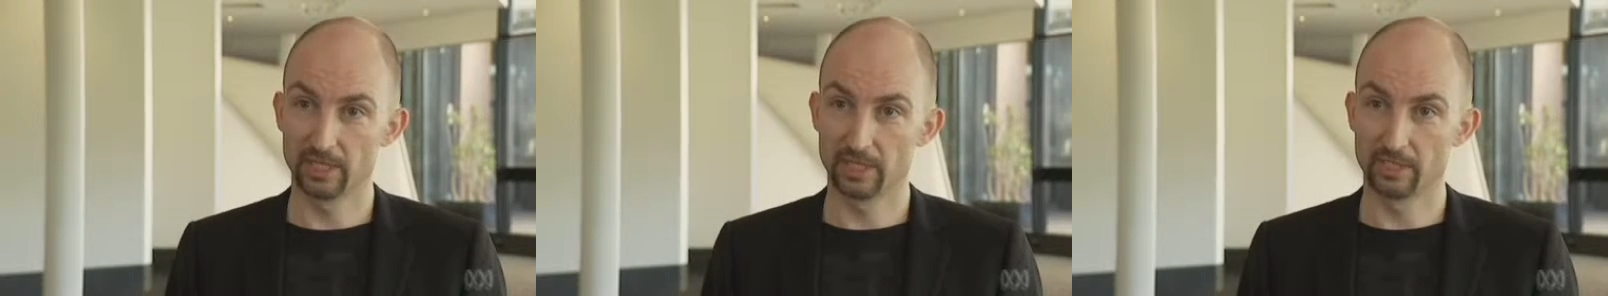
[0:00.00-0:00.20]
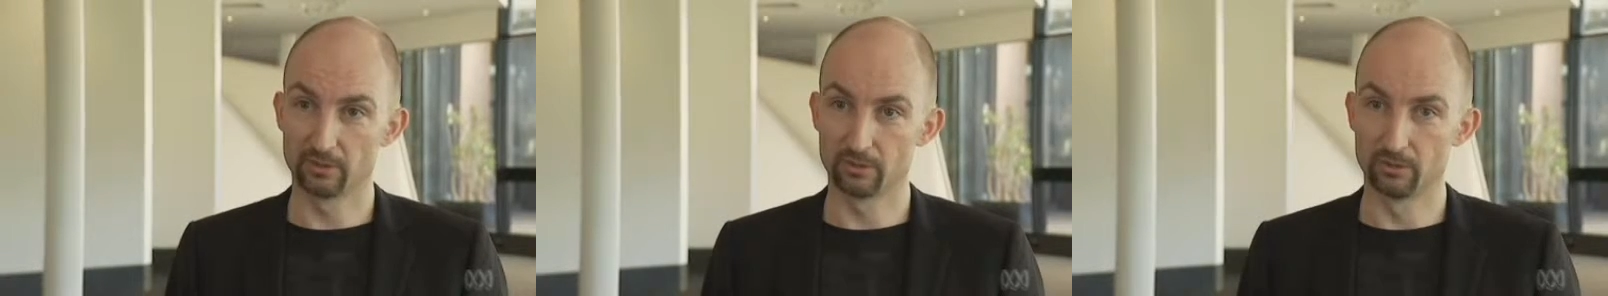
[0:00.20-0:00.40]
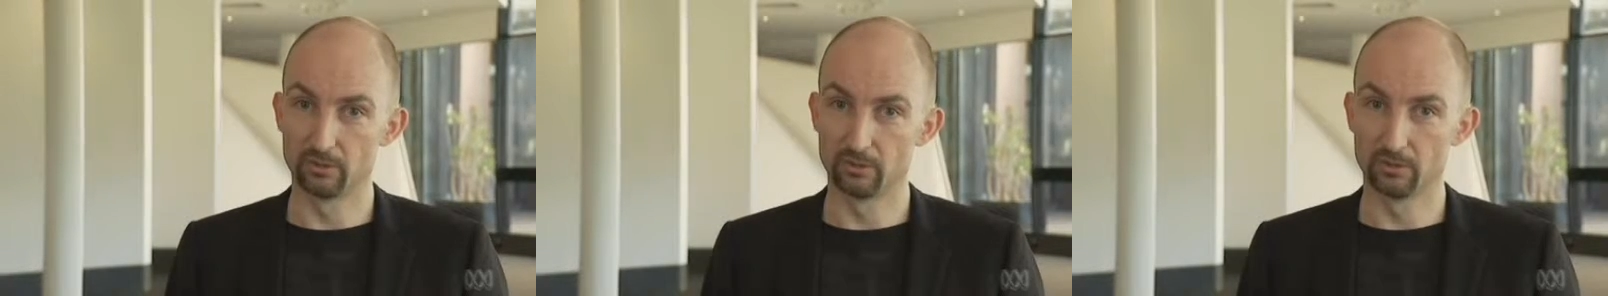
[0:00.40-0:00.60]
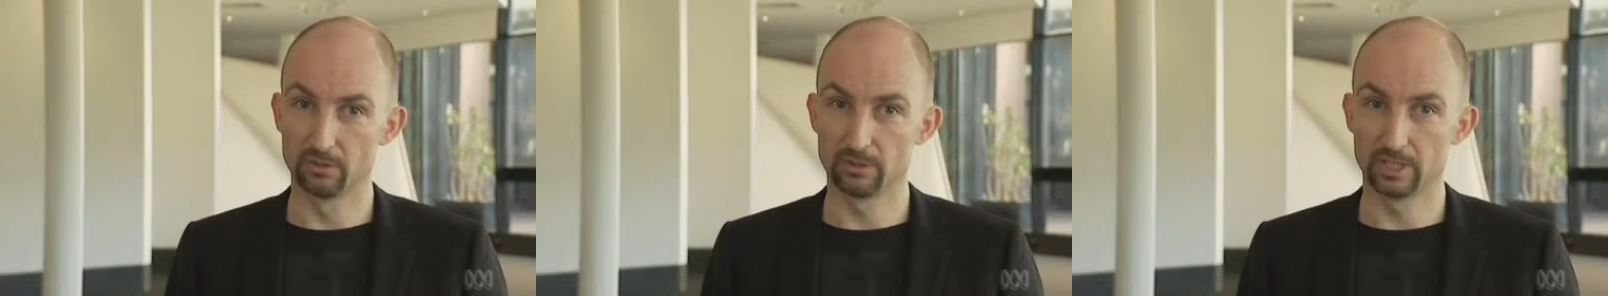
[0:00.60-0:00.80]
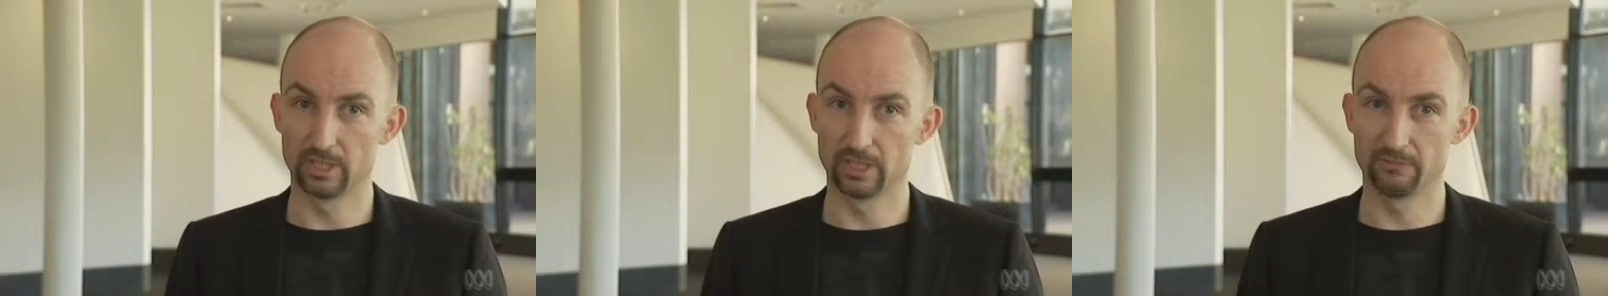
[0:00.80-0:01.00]
And their
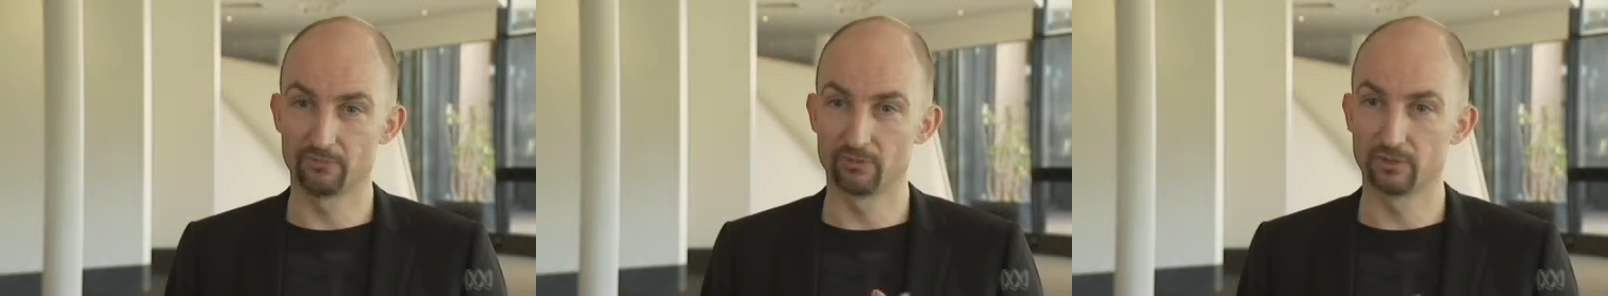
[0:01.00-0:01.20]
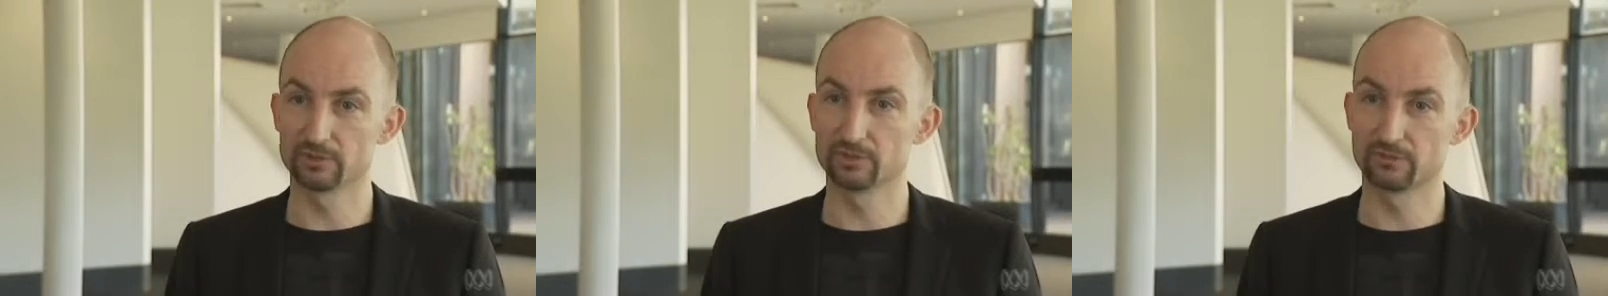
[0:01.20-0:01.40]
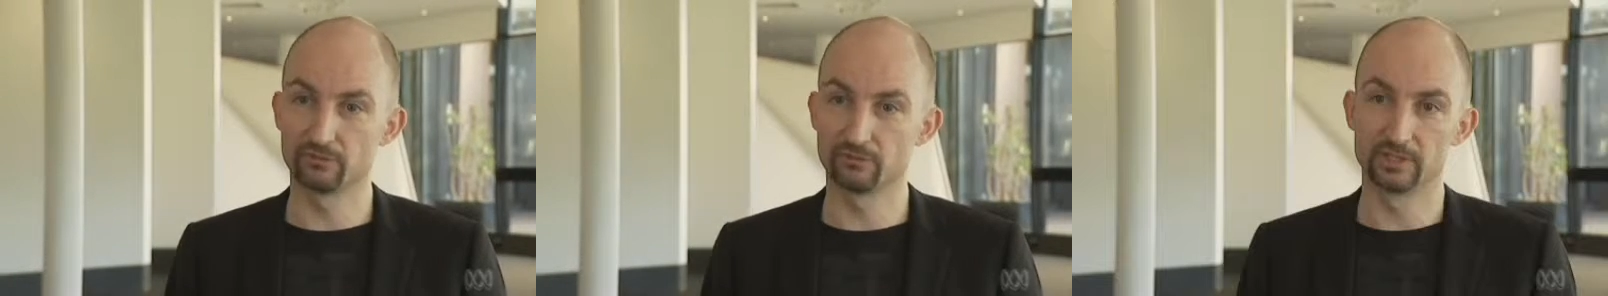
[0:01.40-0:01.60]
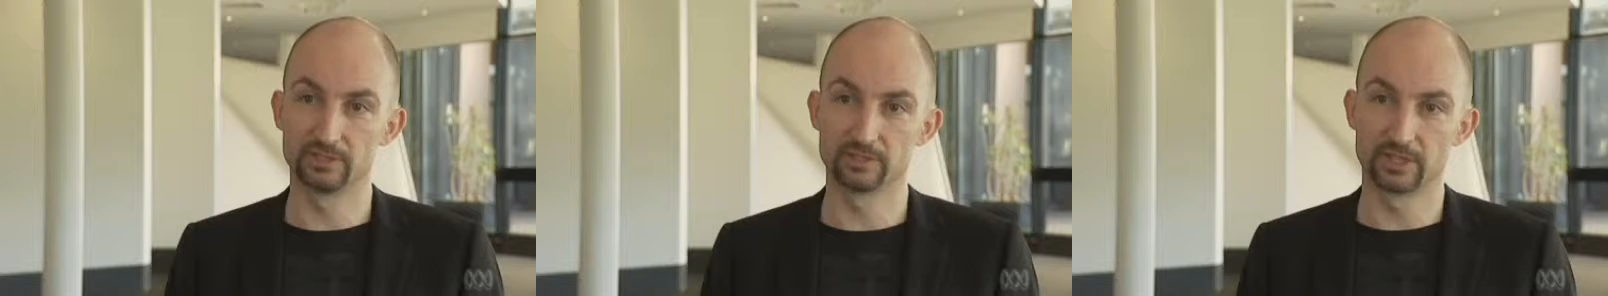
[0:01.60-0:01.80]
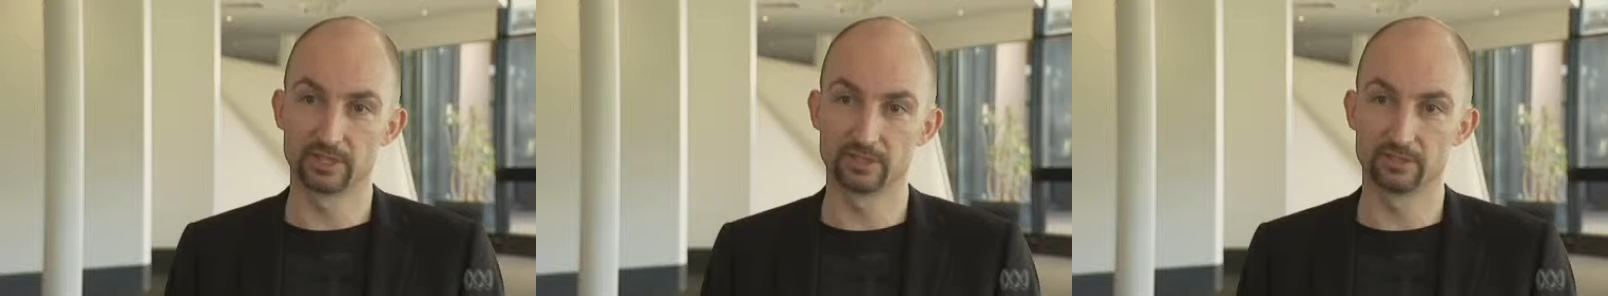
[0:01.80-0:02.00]
whole philosophy
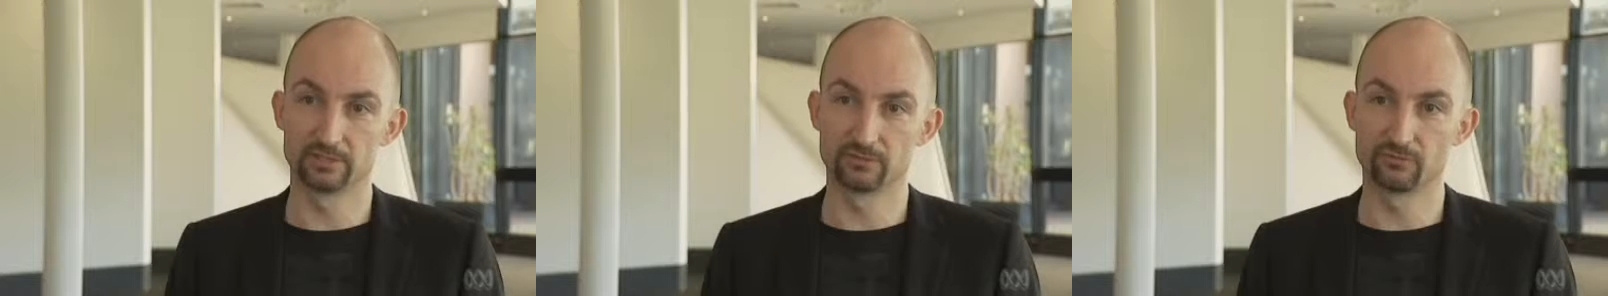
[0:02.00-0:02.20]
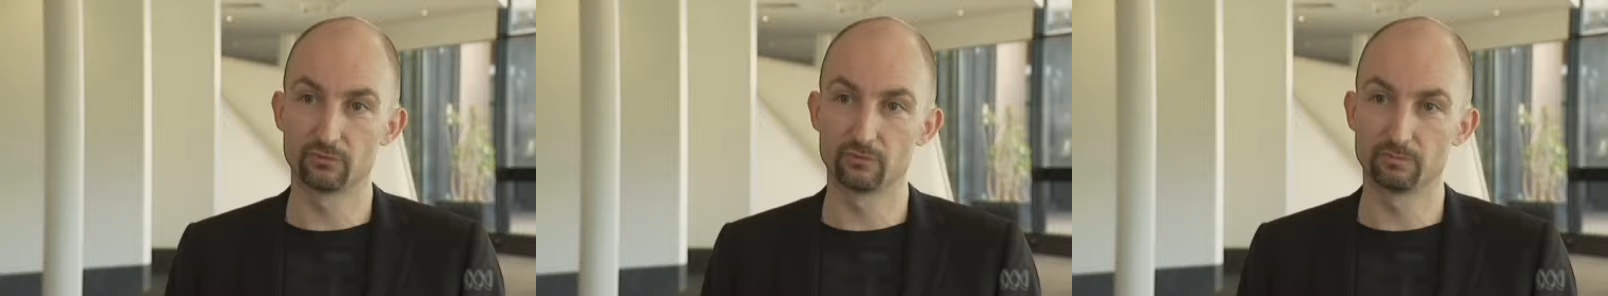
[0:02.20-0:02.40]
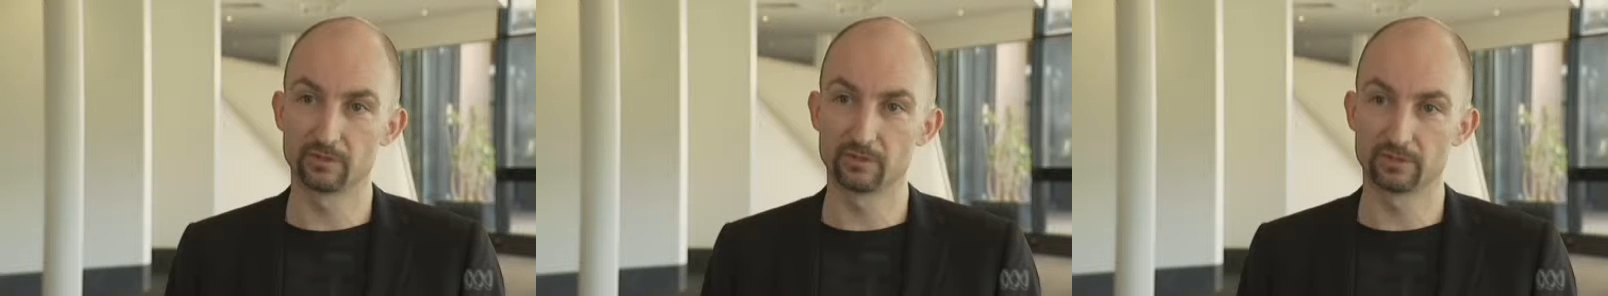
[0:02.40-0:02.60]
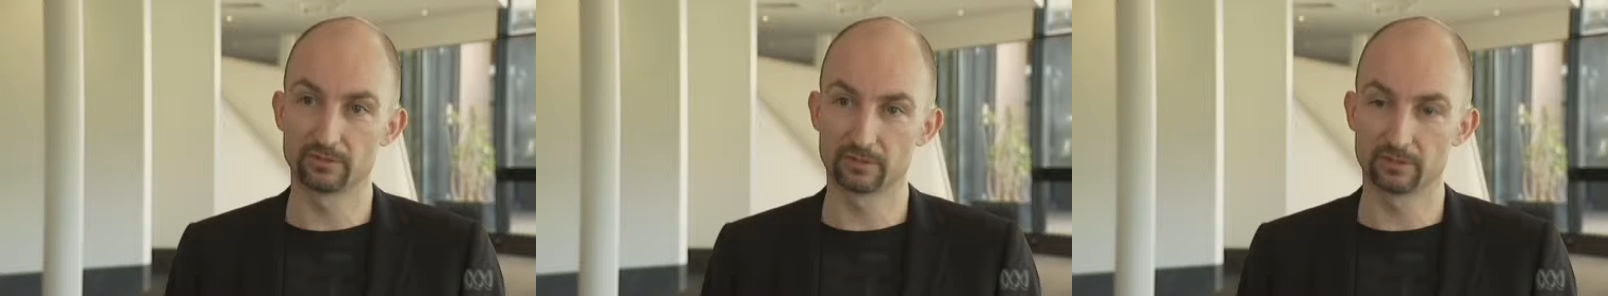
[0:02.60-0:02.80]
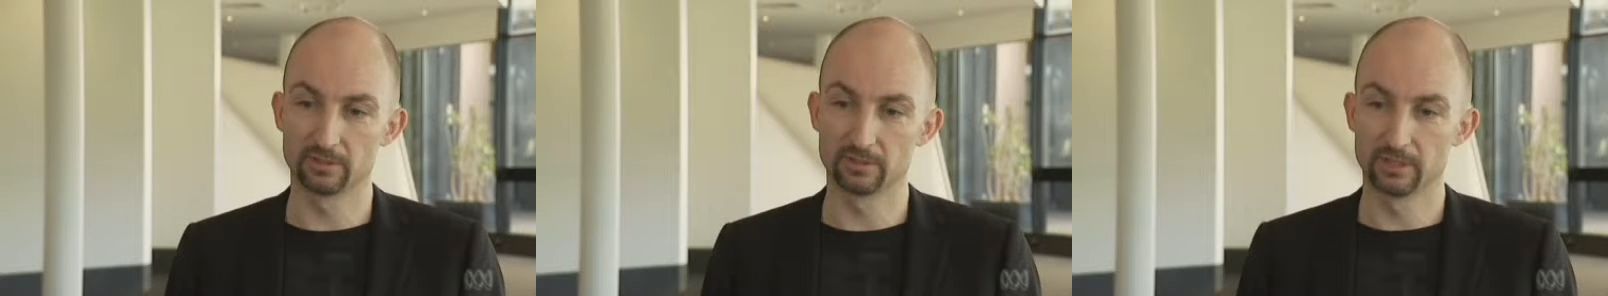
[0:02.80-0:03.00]
is that this food
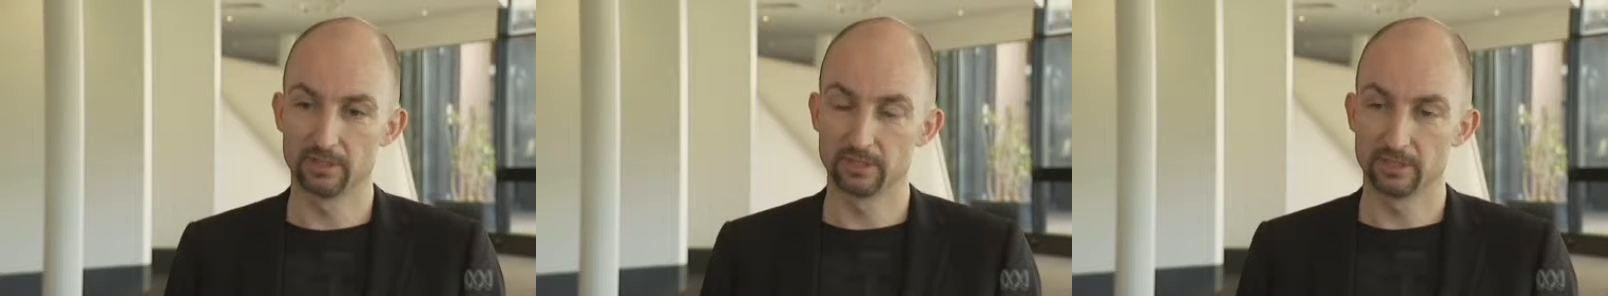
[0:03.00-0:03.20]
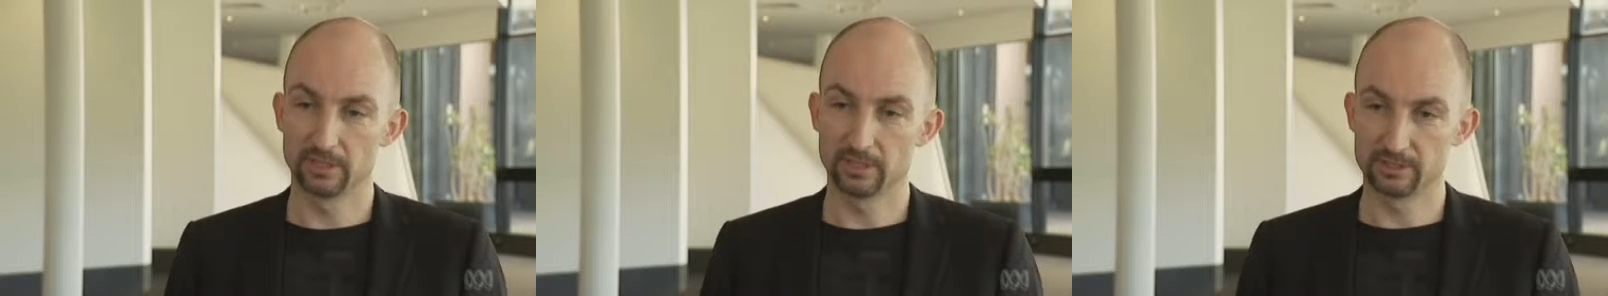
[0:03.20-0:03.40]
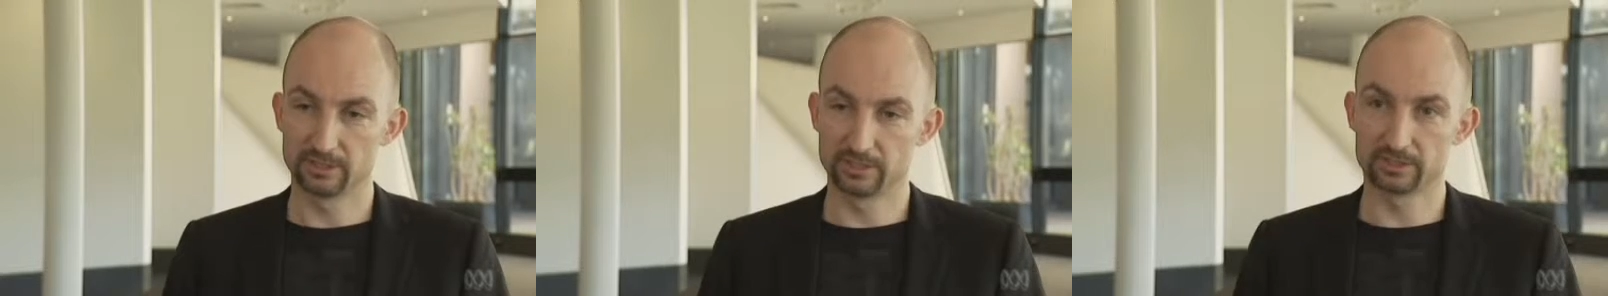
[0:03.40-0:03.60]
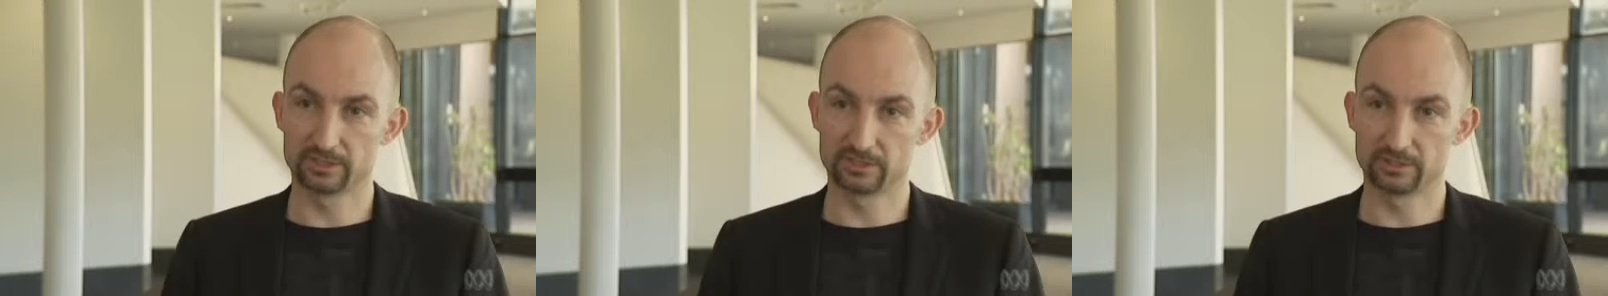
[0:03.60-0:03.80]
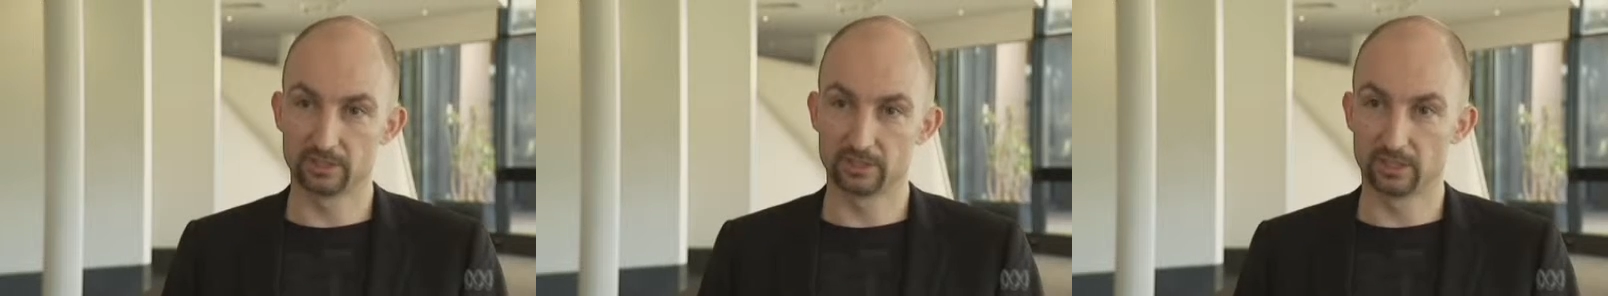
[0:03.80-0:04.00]
printer is
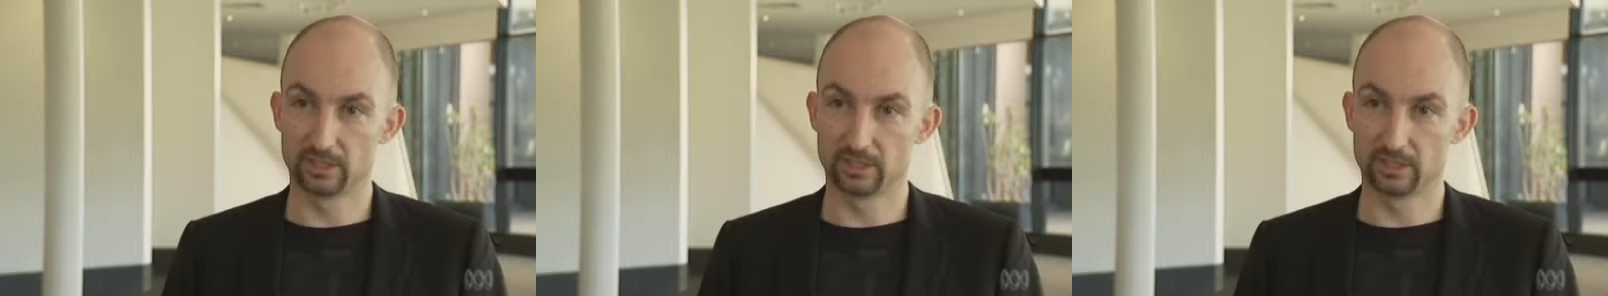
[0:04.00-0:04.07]
just